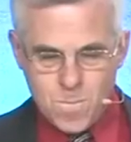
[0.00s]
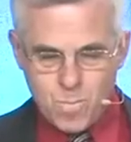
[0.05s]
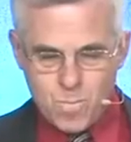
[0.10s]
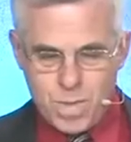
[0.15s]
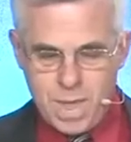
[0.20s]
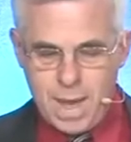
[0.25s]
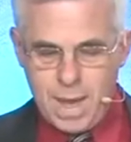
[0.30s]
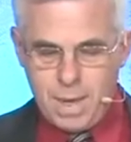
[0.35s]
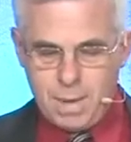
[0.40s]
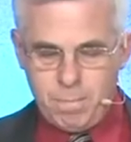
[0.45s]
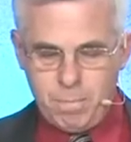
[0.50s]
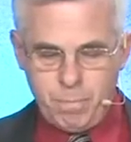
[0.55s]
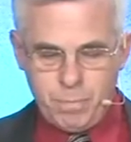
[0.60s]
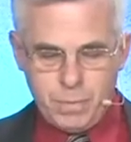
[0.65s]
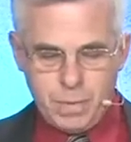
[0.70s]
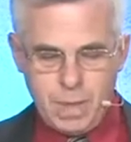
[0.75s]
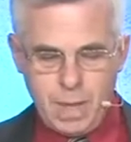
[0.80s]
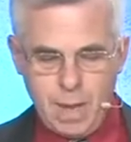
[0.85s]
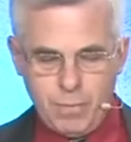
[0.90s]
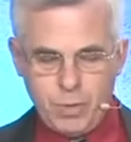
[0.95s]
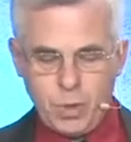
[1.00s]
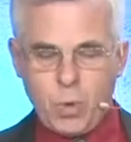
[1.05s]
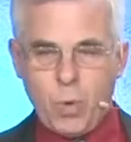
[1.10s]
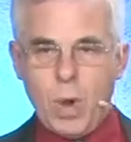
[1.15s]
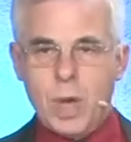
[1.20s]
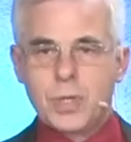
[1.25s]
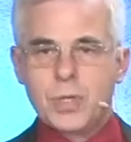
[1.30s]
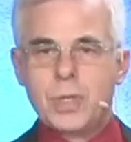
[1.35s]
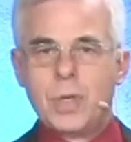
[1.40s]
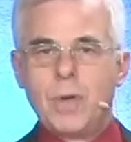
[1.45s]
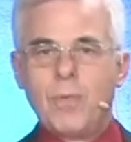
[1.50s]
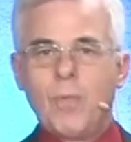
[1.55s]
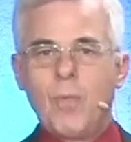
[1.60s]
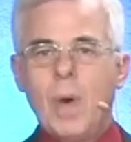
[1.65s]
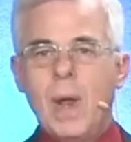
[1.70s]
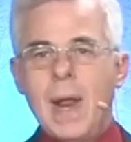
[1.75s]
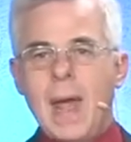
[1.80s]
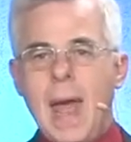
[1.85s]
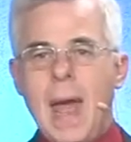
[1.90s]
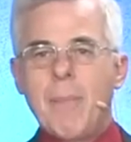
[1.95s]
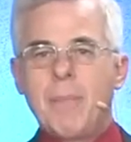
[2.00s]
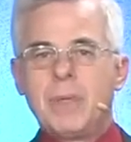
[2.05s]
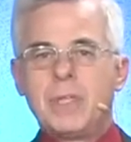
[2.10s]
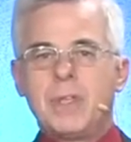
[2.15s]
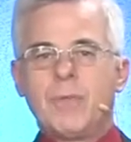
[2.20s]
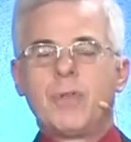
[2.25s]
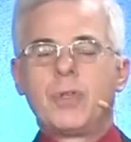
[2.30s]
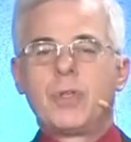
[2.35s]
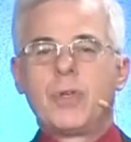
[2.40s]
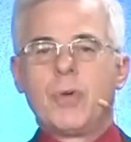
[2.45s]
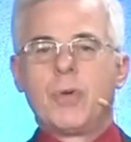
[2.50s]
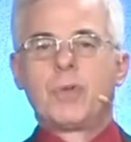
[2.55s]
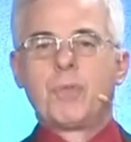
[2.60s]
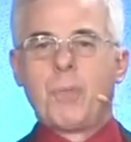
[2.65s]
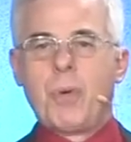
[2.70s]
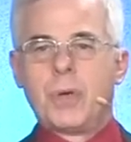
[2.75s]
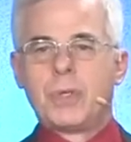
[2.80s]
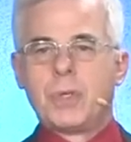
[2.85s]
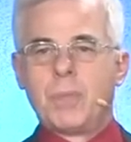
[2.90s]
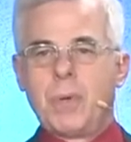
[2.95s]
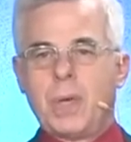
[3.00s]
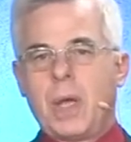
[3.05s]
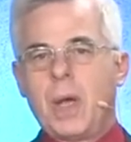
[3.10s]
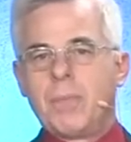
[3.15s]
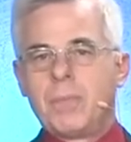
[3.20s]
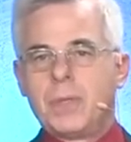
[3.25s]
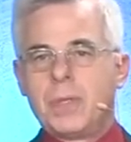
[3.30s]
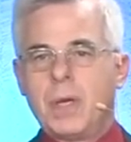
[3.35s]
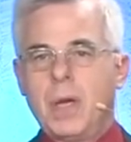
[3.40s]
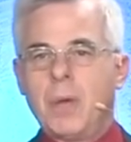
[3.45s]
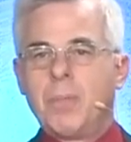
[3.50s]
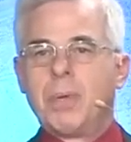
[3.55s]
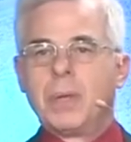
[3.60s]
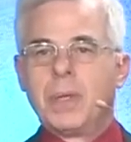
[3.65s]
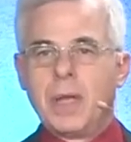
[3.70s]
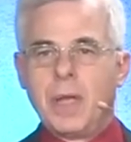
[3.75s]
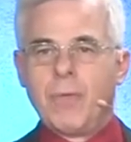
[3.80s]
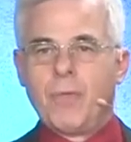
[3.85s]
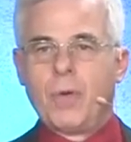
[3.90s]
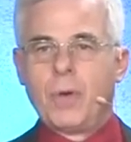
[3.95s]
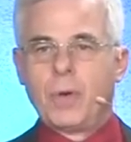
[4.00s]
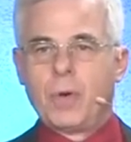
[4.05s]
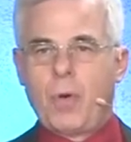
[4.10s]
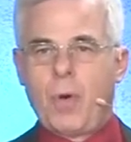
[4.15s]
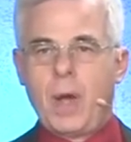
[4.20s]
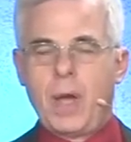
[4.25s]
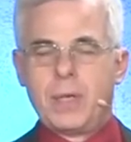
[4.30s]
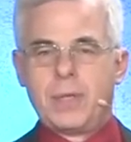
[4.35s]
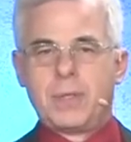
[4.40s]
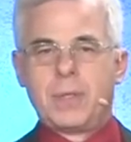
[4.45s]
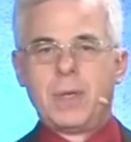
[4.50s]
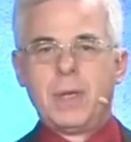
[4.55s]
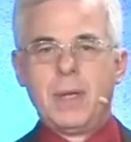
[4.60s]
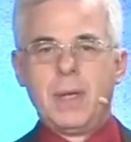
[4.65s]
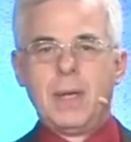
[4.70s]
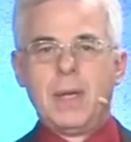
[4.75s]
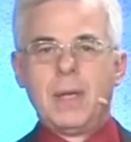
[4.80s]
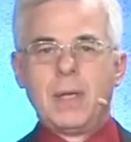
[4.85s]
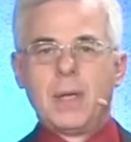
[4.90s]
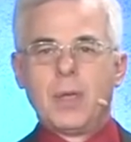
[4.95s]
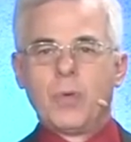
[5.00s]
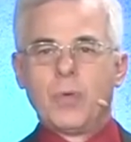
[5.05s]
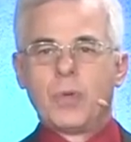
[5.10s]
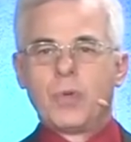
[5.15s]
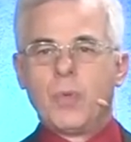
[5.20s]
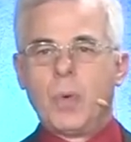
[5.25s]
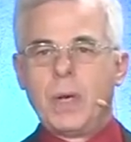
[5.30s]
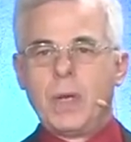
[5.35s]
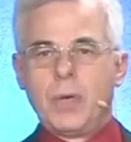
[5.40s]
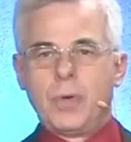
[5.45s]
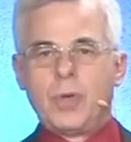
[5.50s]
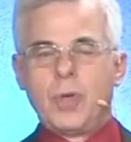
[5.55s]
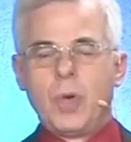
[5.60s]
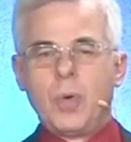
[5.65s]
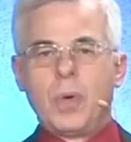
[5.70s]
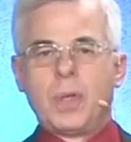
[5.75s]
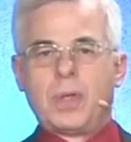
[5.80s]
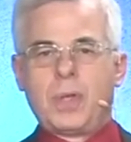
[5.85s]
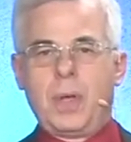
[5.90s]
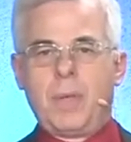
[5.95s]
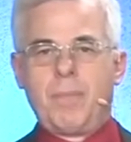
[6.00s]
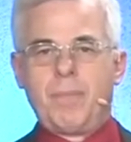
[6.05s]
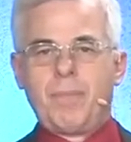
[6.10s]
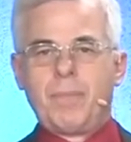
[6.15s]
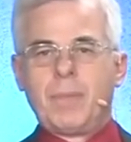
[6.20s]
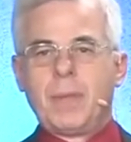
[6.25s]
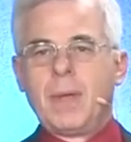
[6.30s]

Then you have the question of what happens if a Jewish person becomes a believer in Christ. In other words, what do you do with him?